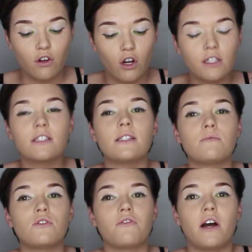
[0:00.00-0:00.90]
can't
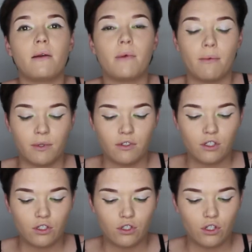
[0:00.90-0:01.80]
seem to find
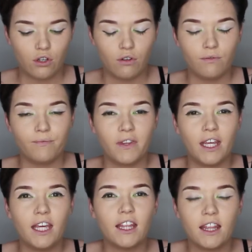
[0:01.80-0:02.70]
Bubbles, so
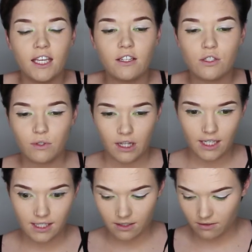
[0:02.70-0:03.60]
he thinks
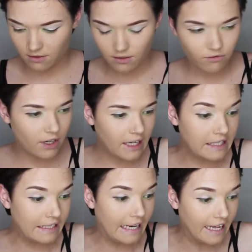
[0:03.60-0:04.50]
there's
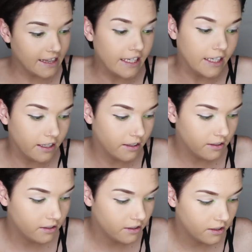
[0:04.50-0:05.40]
really nothing,
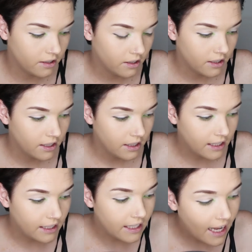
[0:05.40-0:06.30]

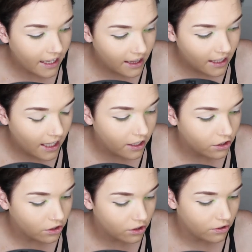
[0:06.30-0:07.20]
nothing I
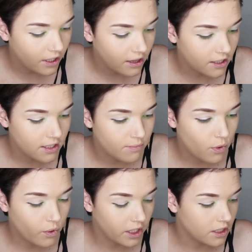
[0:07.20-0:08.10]
could do at this
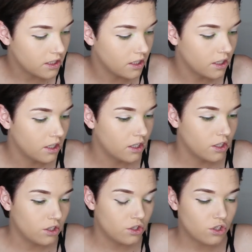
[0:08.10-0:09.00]
point.
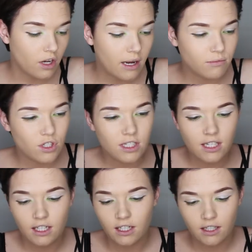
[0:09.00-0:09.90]
So I'm just
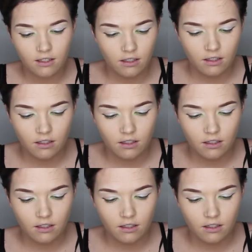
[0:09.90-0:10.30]
gonna